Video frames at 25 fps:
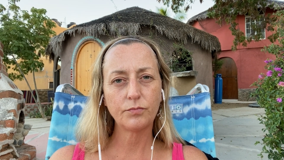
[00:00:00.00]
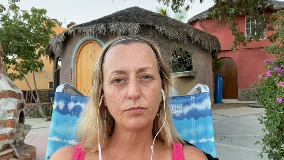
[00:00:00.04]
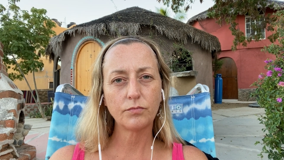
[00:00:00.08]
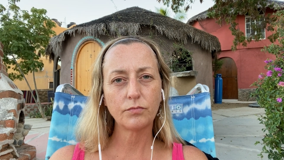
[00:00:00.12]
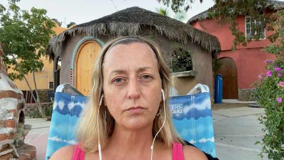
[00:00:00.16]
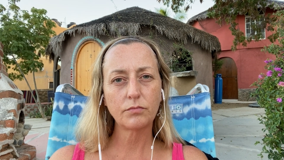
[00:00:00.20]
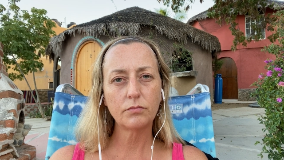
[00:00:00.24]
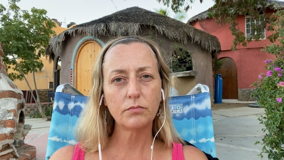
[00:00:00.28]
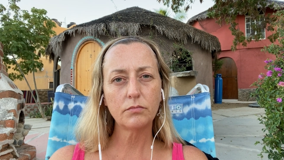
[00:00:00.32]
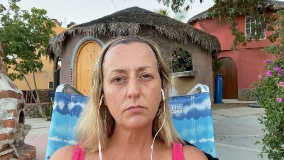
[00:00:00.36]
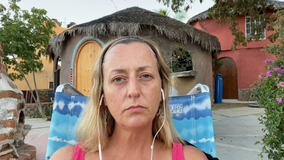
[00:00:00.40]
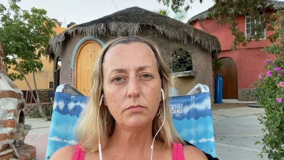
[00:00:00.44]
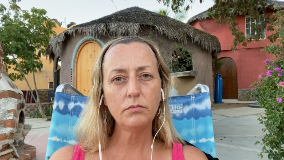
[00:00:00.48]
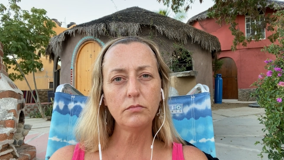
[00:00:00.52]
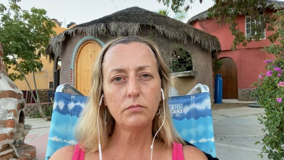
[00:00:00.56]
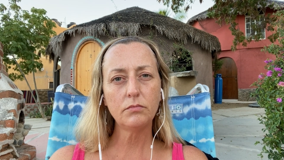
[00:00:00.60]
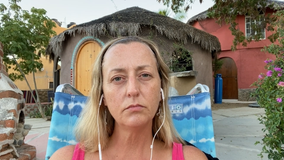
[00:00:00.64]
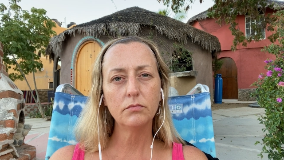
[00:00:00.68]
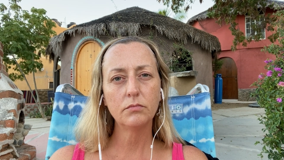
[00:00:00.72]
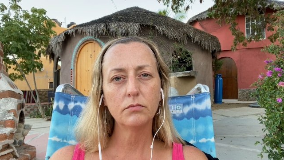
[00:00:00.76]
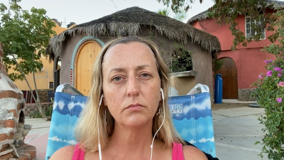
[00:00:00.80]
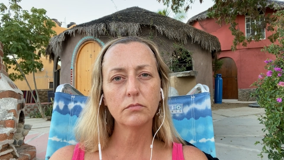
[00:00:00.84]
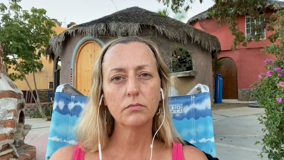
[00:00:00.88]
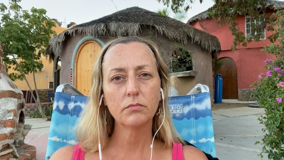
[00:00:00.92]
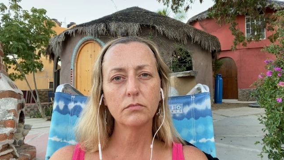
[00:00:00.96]

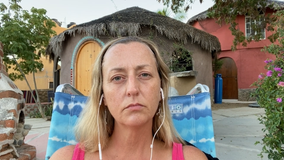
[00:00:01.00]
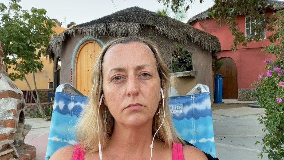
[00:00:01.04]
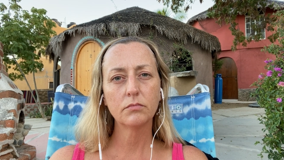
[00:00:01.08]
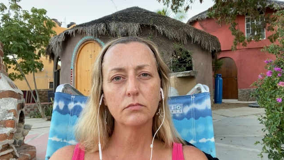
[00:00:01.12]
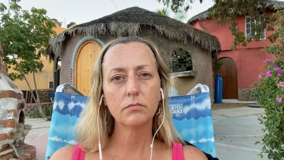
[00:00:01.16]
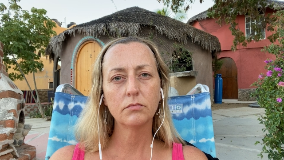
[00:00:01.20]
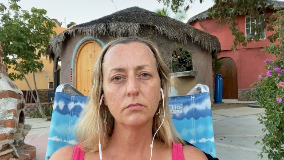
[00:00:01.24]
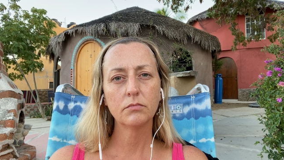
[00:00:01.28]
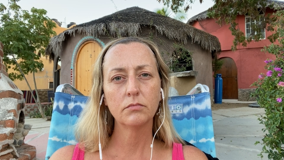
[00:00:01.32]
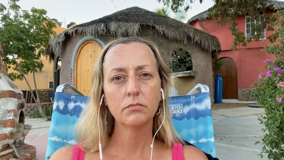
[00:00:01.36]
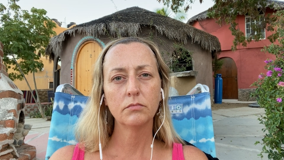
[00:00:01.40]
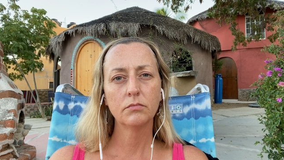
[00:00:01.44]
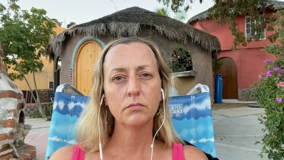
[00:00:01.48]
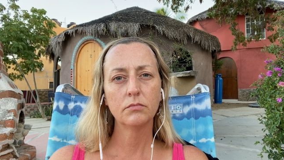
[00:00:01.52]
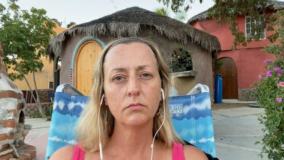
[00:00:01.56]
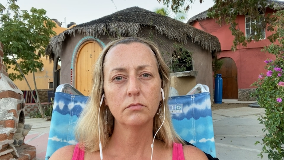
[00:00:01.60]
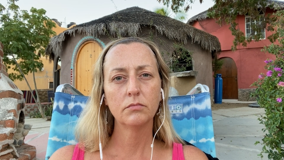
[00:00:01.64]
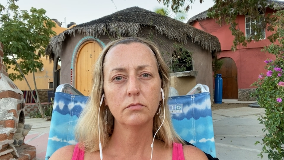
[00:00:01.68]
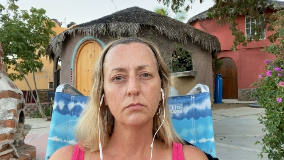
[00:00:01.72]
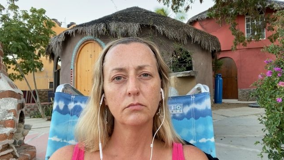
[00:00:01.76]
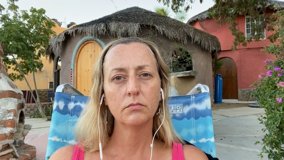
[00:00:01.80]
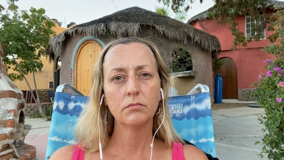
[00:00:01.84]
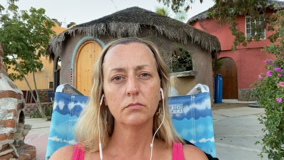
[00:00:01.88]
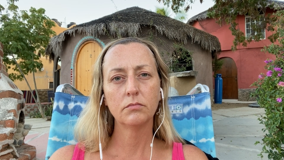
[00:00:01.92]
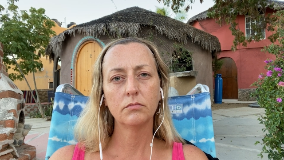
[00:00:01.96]

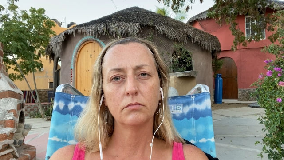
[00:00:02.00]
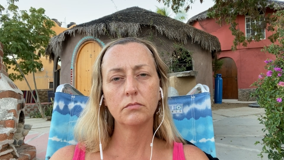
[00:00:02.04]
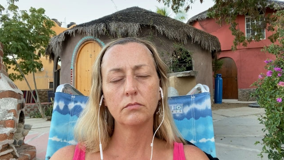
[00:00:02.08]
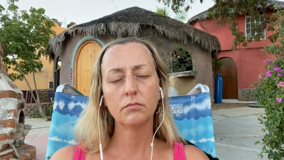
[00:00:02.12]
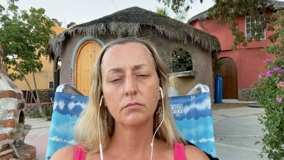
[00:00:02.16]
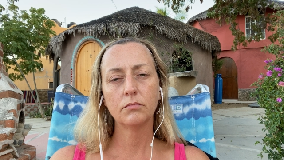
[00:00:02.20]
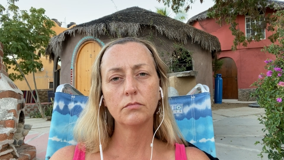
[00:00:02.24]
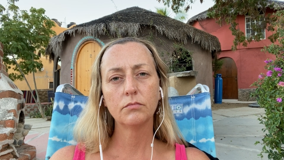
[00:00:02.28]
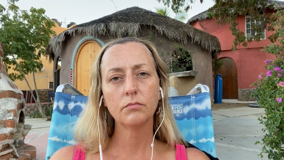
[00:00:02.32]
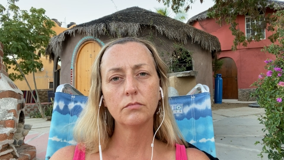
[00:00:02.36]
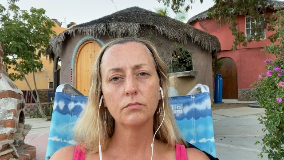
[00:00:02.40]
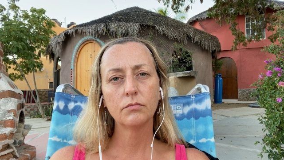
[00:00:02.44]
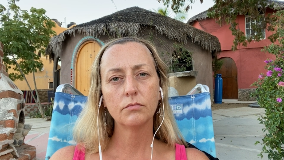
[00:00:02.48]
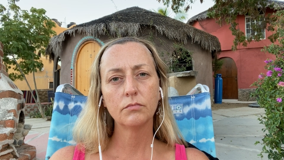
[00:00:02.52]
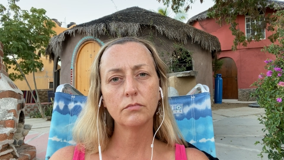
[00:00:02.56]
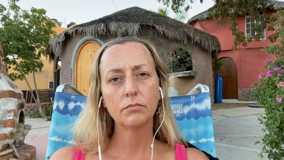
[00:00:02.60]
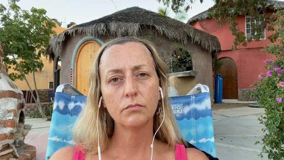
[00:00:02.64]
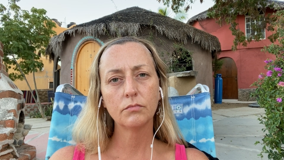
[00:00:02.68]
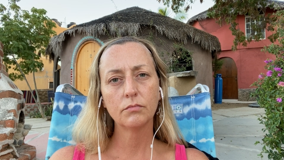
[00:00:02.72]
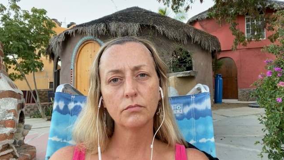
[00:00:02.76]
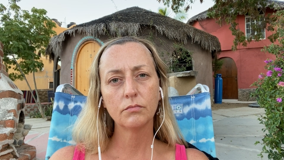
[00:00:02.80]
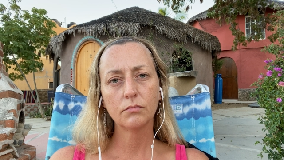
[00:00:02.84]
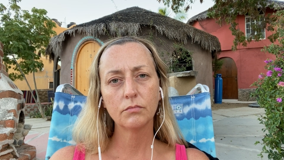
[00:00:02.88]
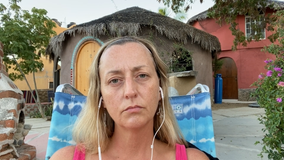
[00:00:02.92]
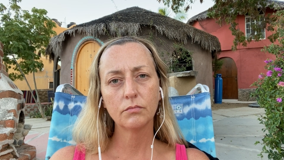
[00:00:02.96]

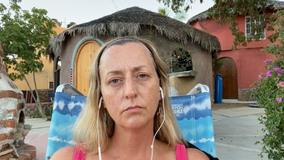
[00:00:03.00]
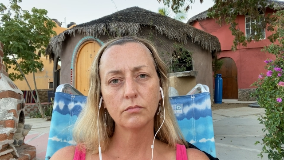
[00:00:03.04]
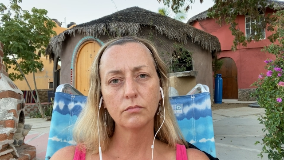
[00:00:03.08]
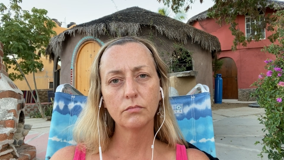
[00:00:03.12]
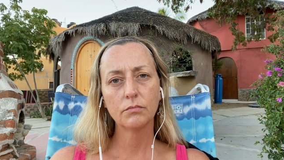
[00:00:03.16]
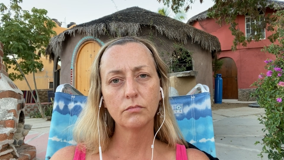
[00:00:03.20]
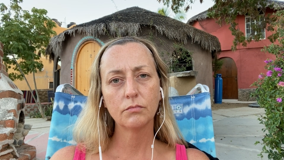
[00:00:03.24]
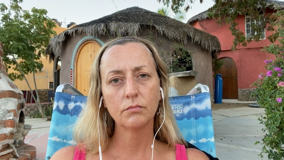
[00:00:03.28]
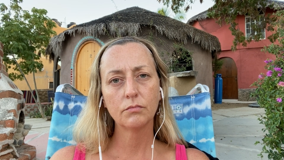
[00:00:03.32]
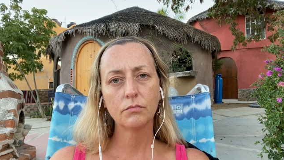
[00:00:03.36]
No one is speaking in this clip.